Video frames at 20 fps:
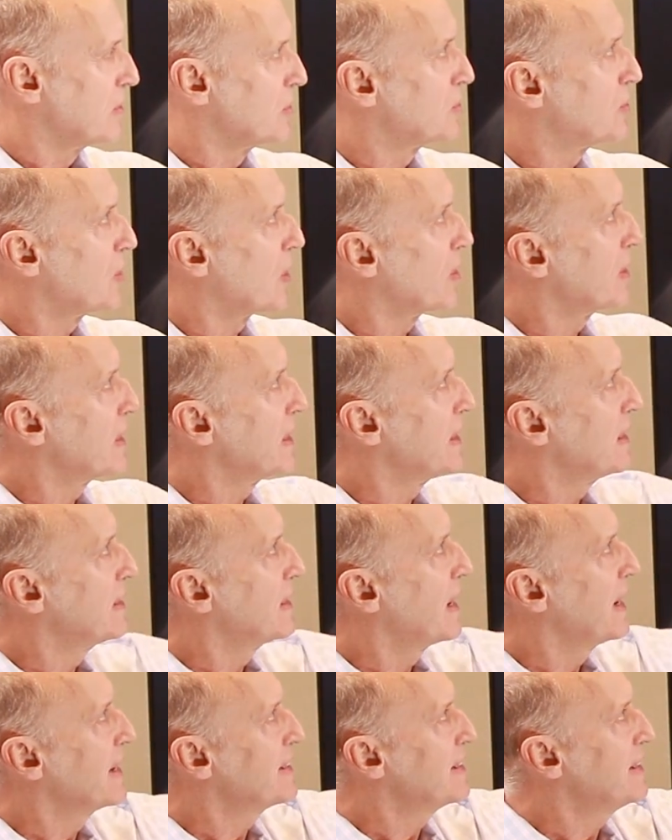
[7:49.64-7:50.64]
started in
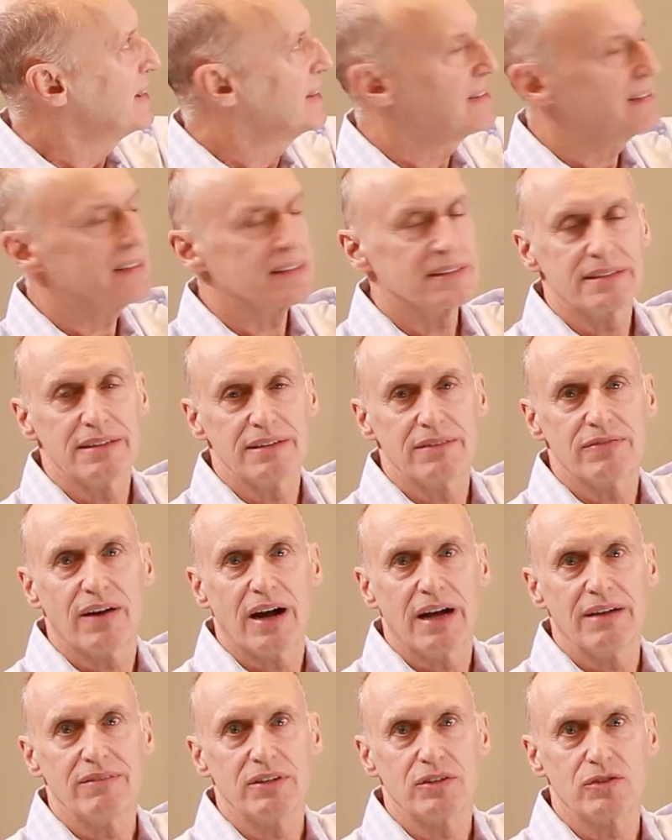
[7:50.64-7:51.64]

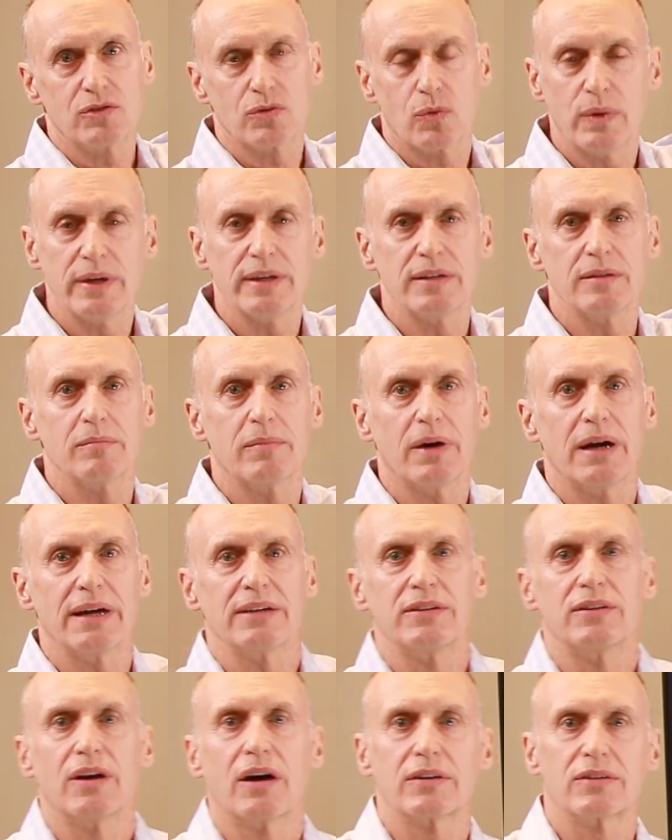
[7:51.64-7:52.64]
1965 in Sweden by
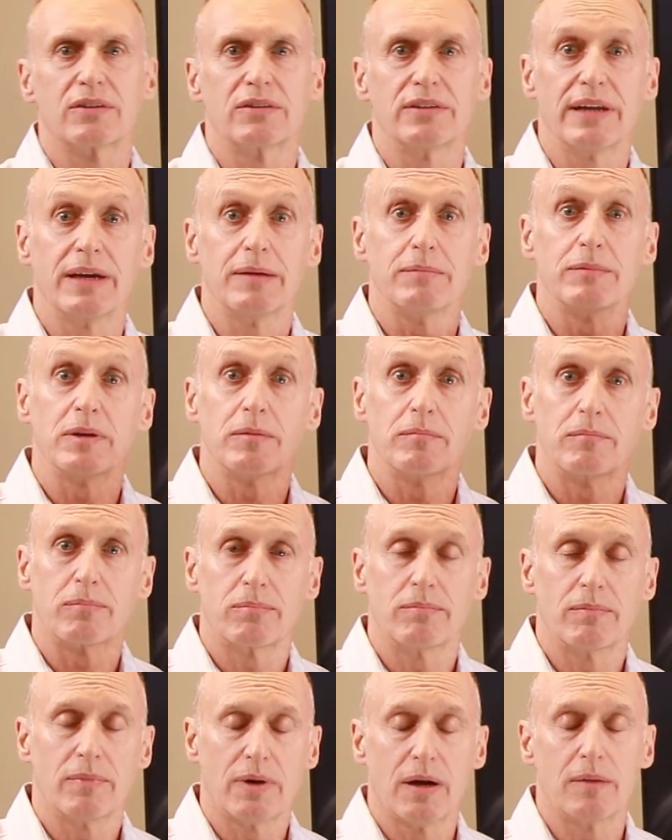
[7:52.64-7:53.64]
a doctor named
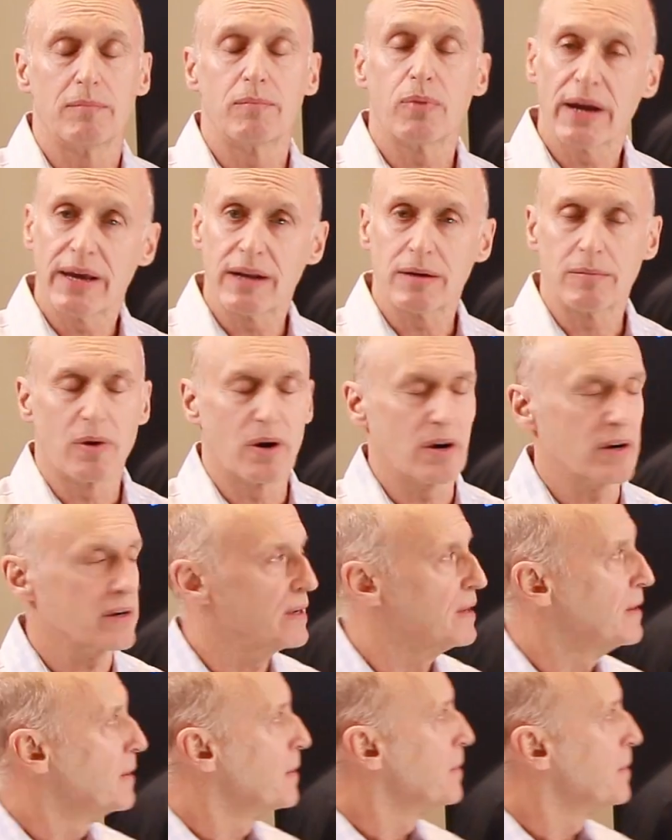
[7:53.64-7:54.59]
Brannemark.